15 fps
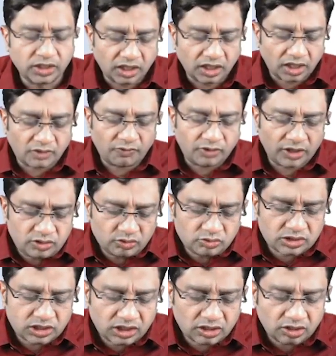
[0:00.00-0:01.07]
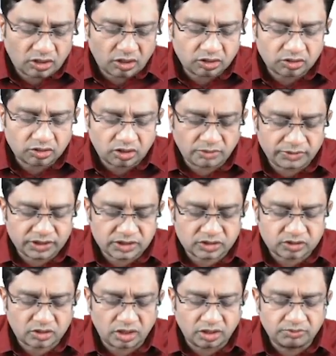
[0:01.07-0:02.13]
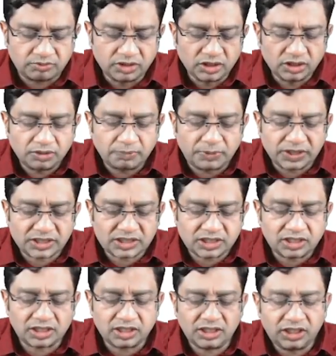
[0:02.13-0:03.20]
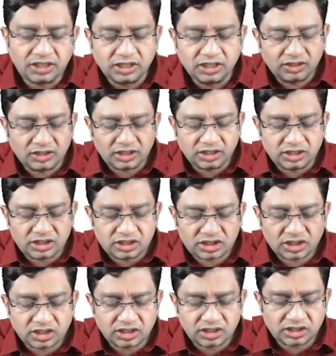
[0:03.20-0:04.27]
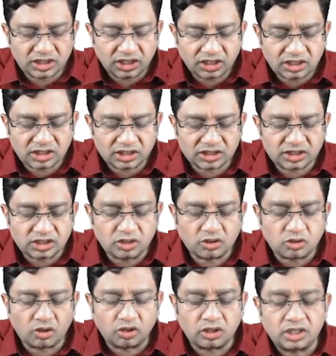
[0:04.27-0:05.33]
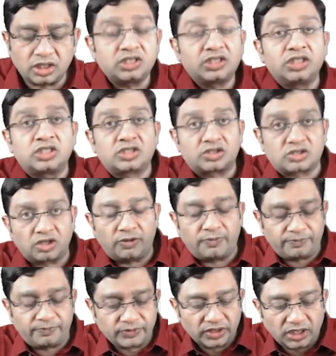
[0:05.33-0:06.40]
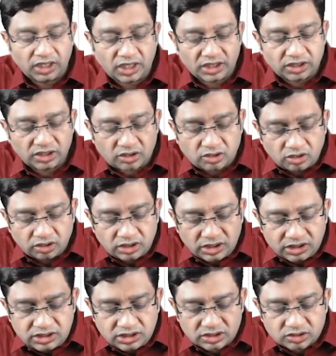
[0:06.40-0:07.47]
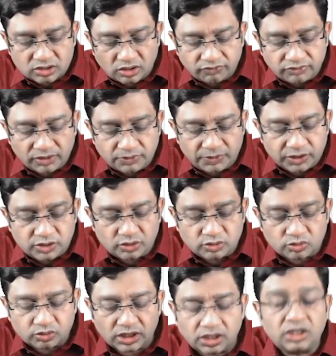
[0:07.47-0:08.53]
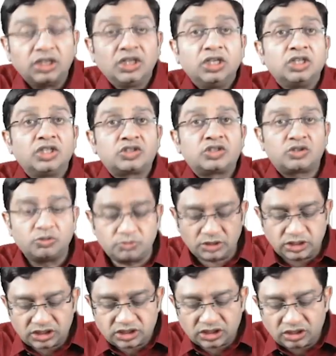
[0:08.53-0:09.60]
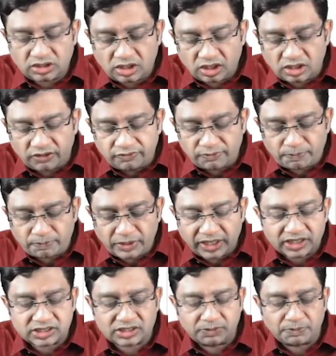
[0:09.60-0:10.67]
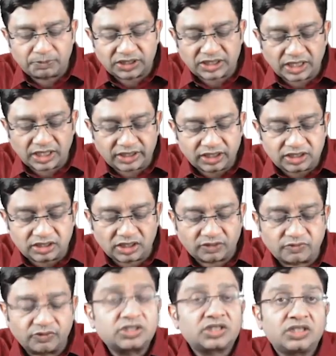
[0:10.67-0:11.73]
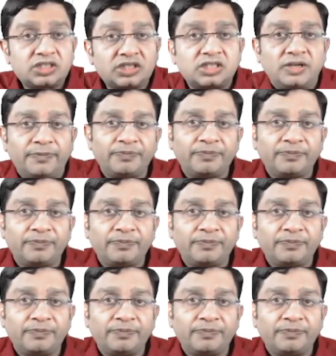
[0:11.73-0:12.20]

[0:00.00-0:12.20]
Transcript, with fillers: and when you say the autonomic storm basically initially there is the cholinergic storm and the cholinergic storm will be due to the stimulation of parasympathetic nervous system